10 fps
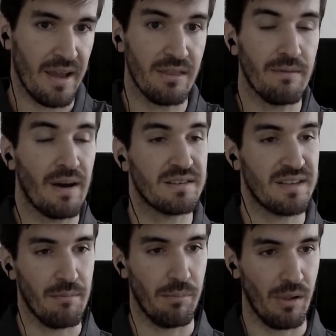end device
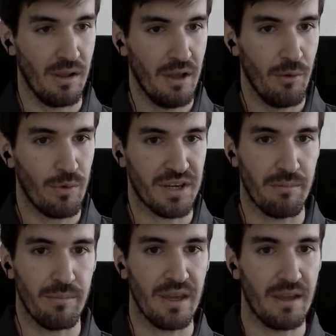sample, which
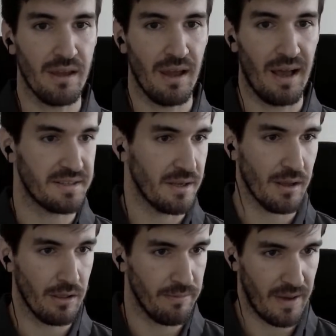can be a
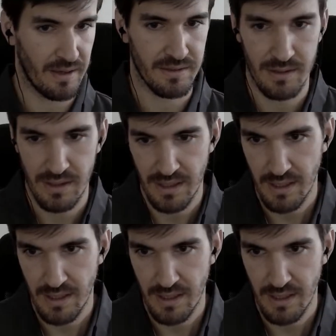single device.